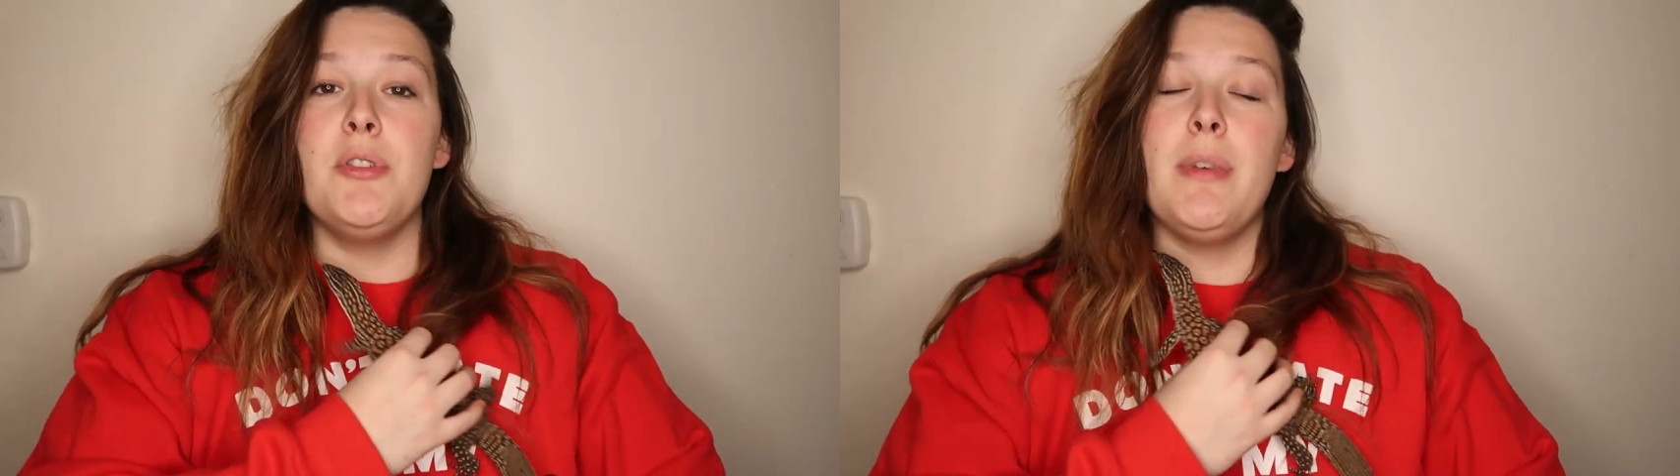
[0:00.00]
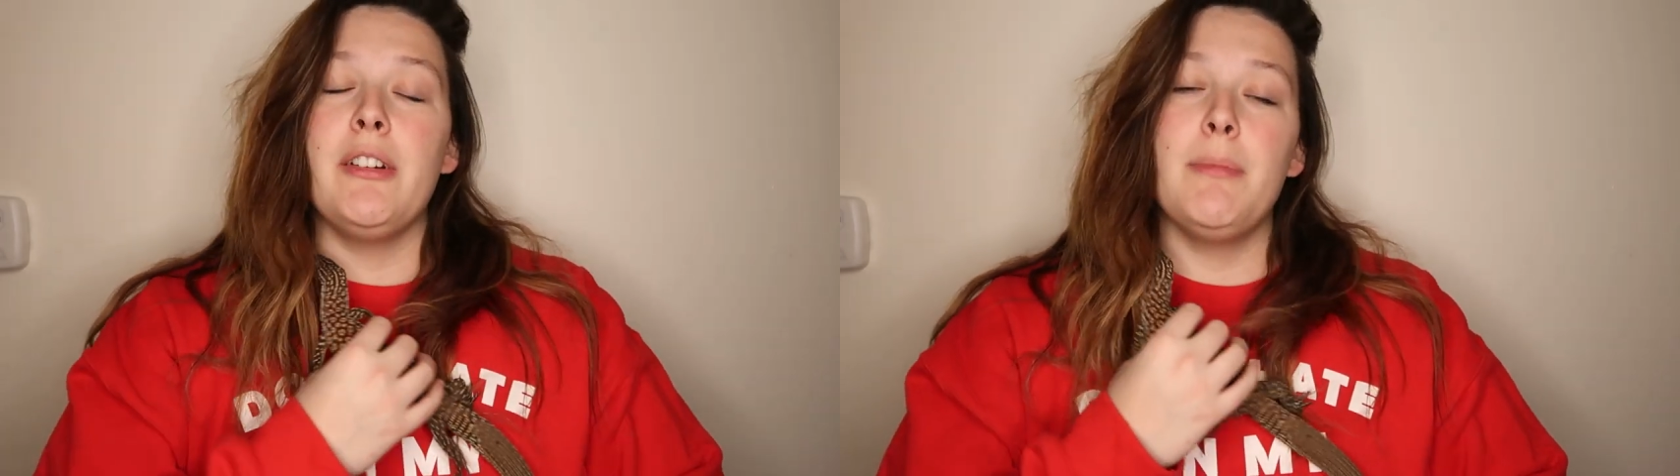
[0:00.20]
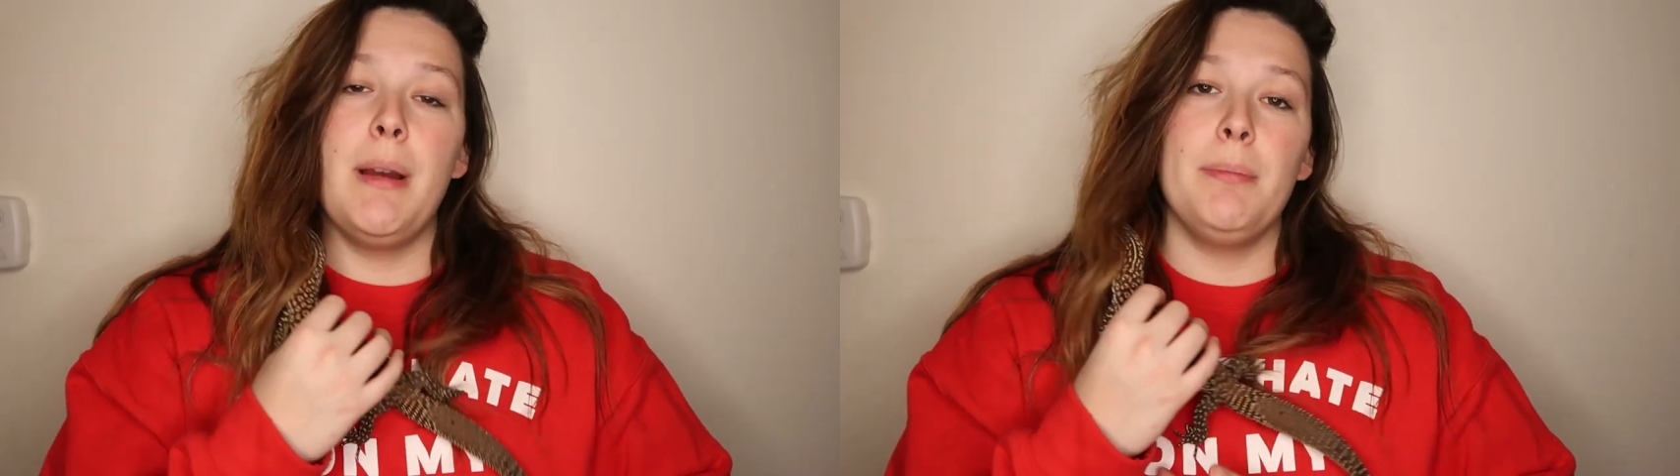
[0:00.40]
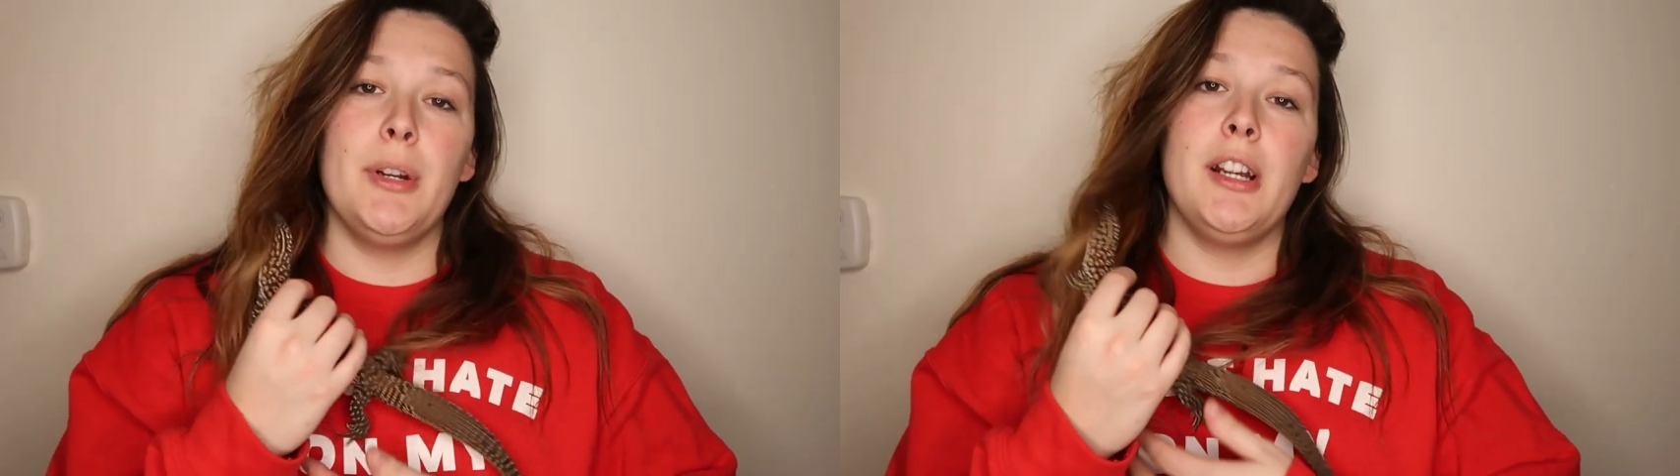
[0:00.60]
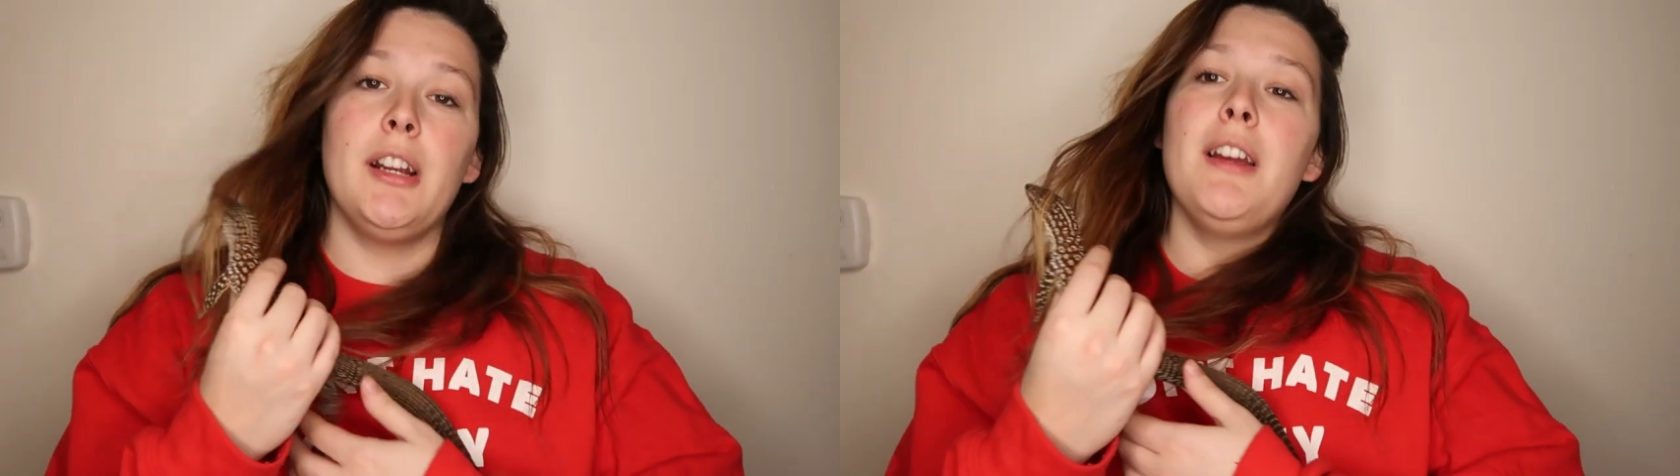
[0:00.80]
you may
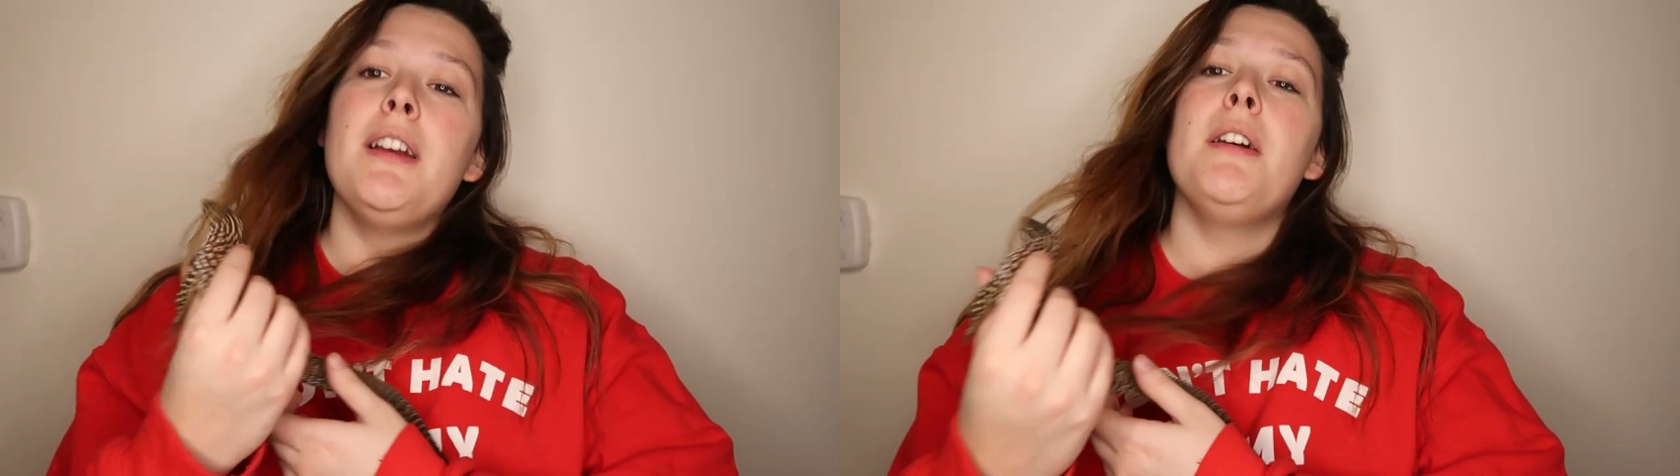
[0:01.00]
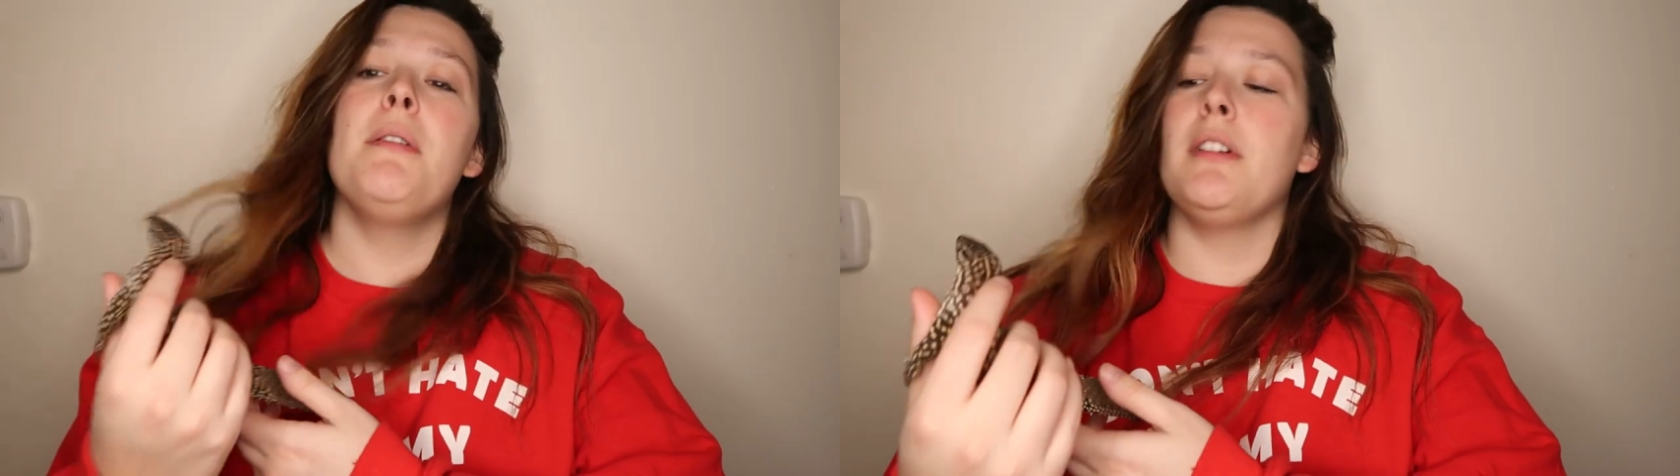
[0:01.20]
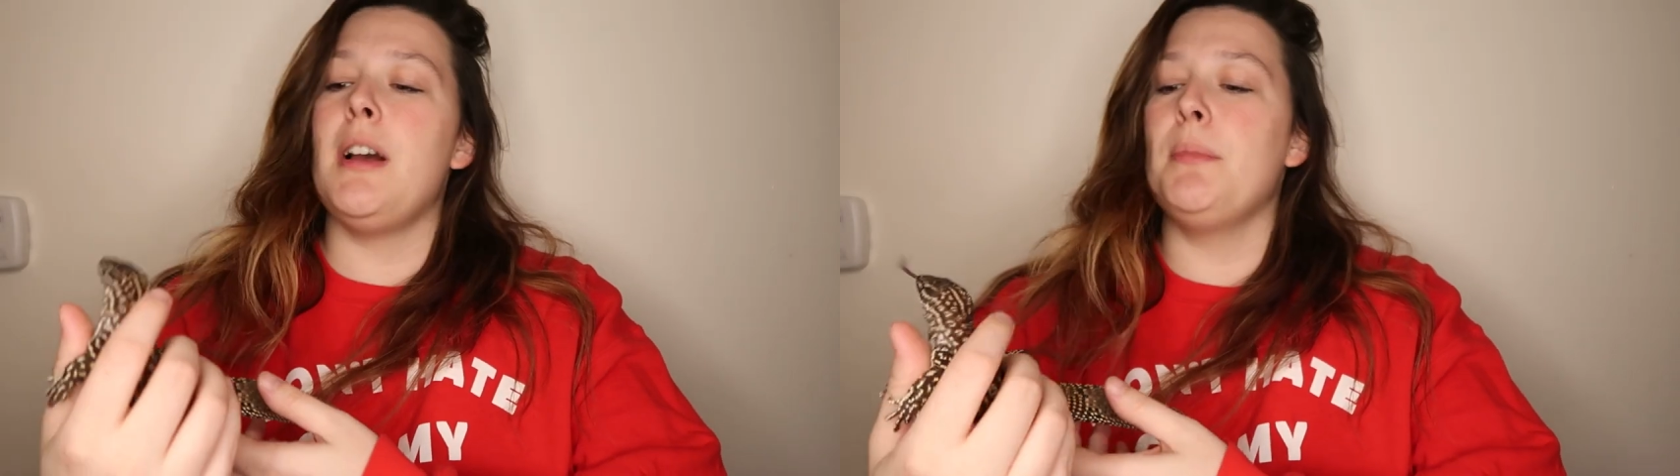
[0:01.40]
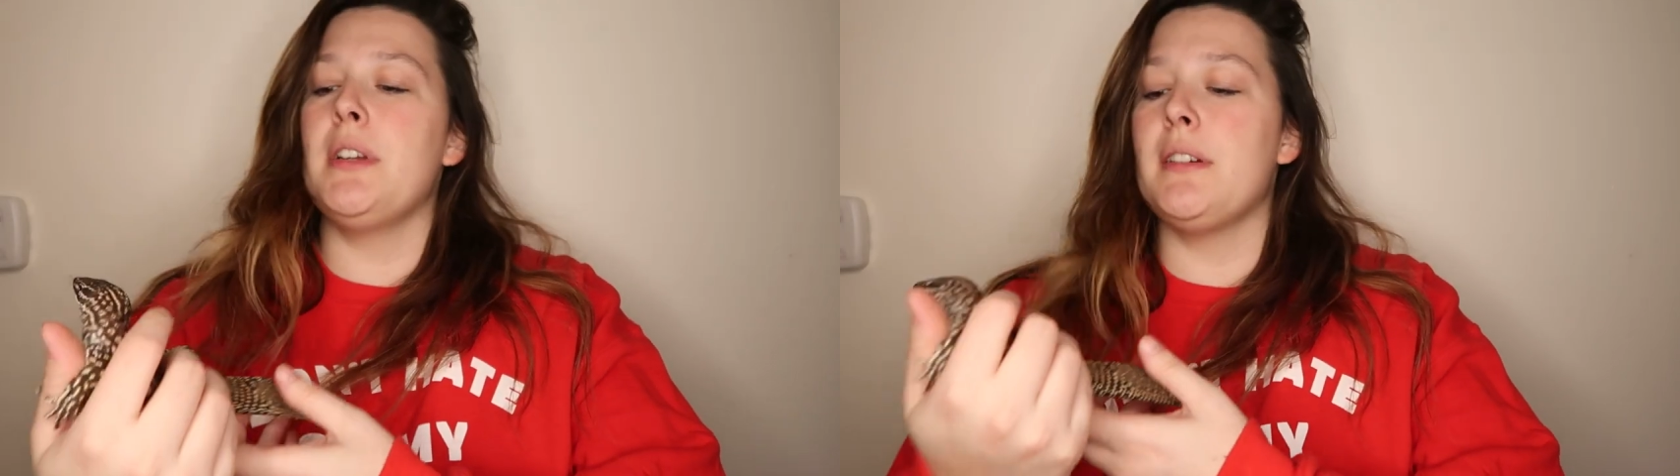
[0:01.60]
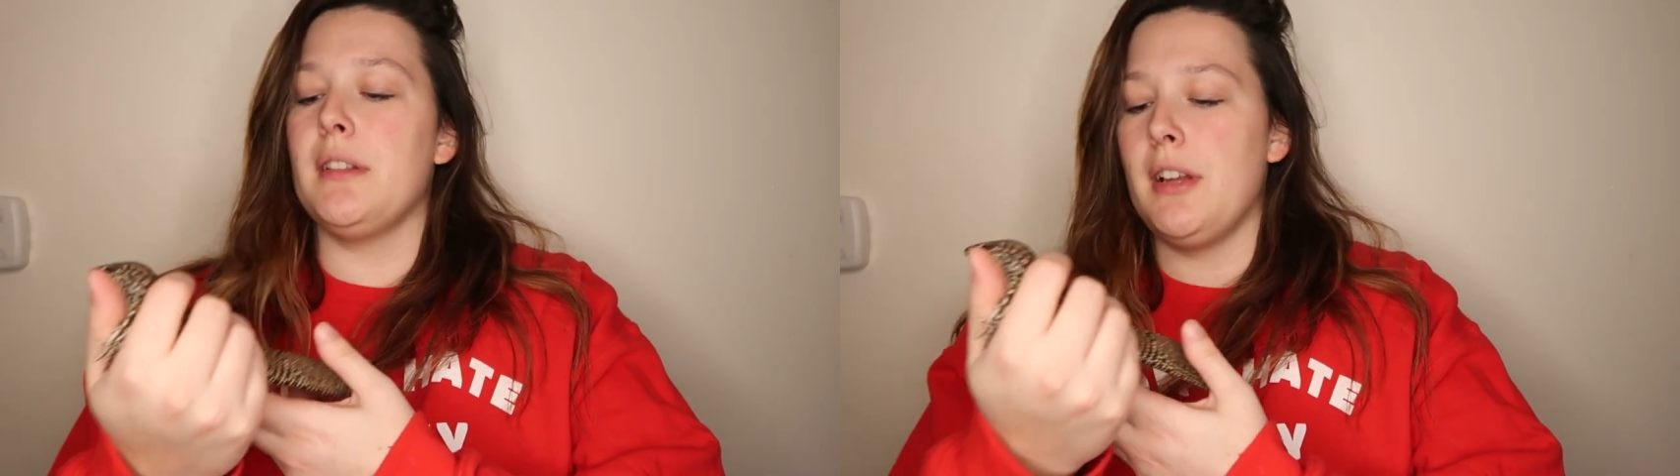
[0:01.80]
remember a
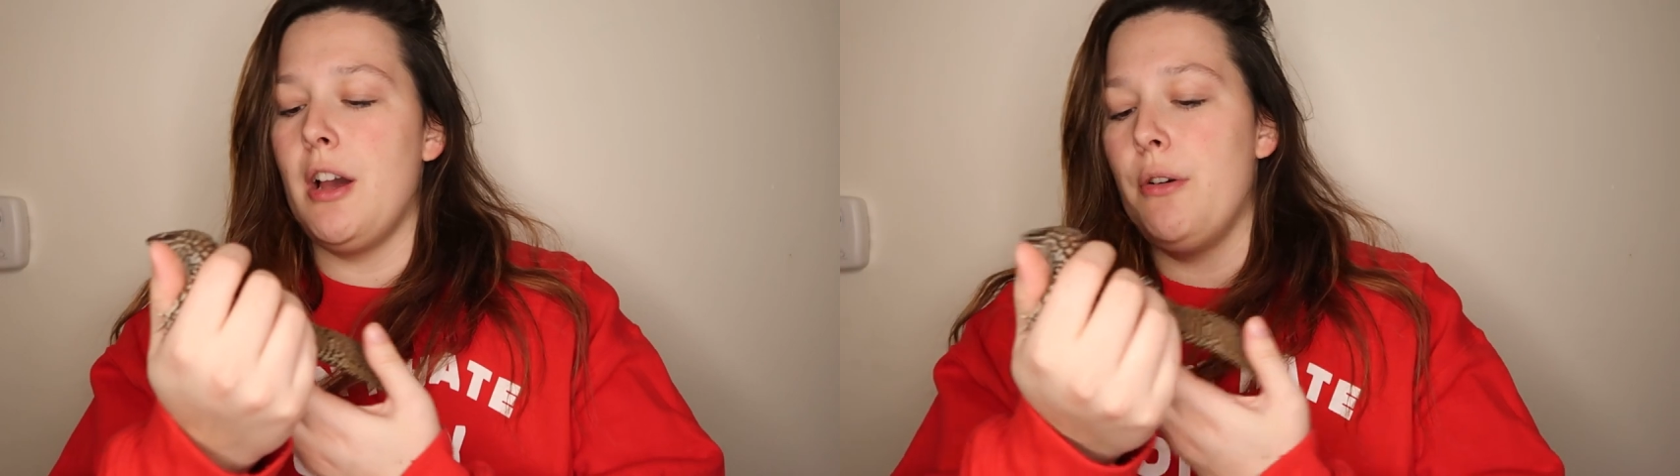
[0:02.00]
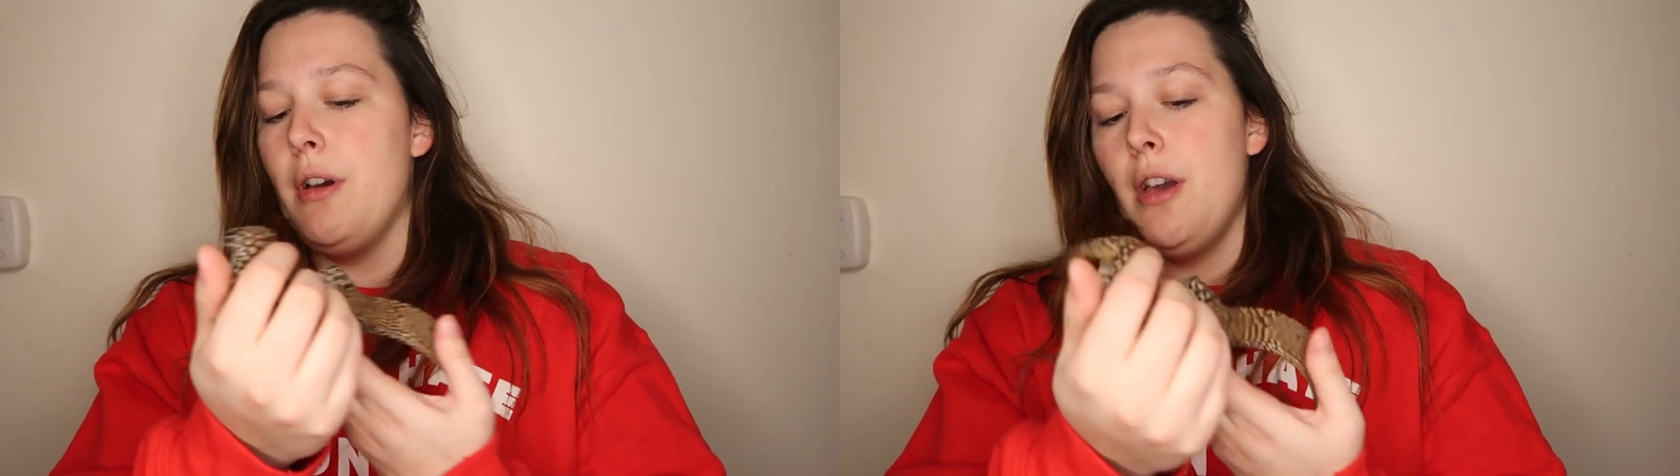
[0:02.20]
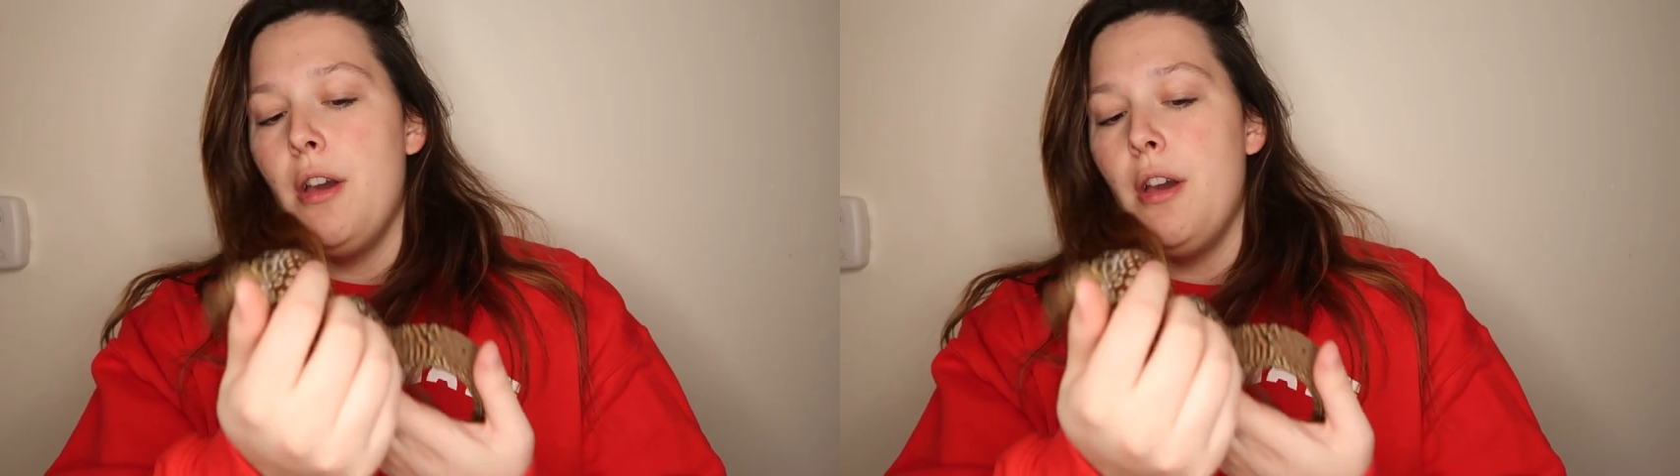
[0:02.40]
couple years ago